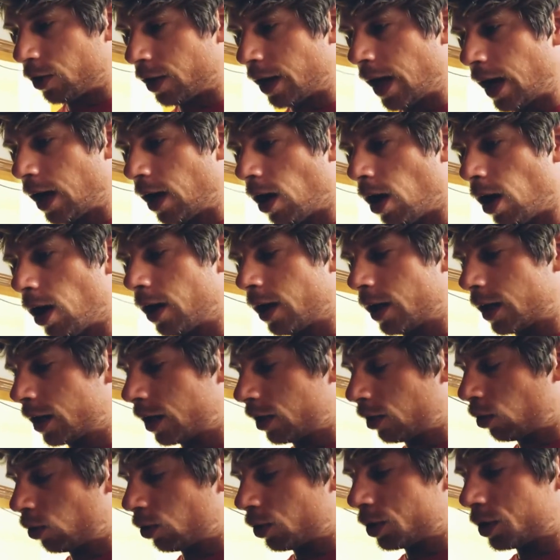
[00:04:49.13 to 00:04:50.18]
chaotic. And
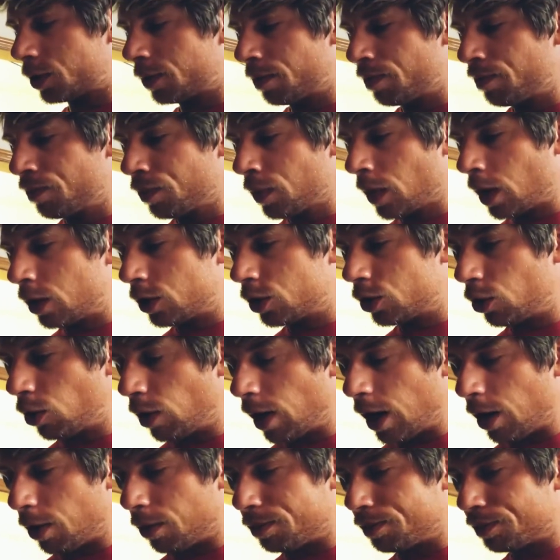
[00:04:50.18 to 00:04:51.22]
of course, to
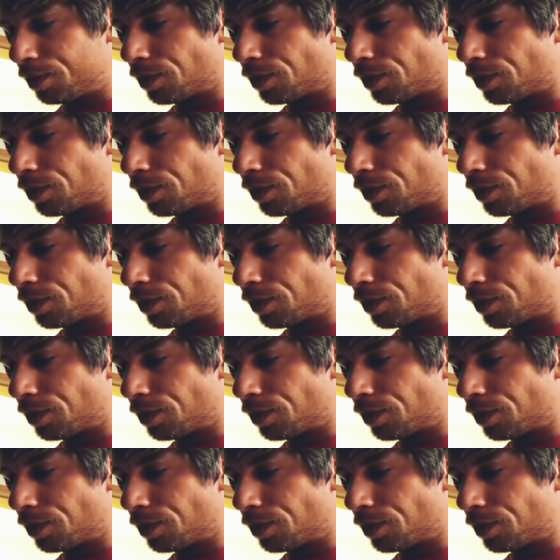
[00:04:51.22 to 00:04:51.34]
help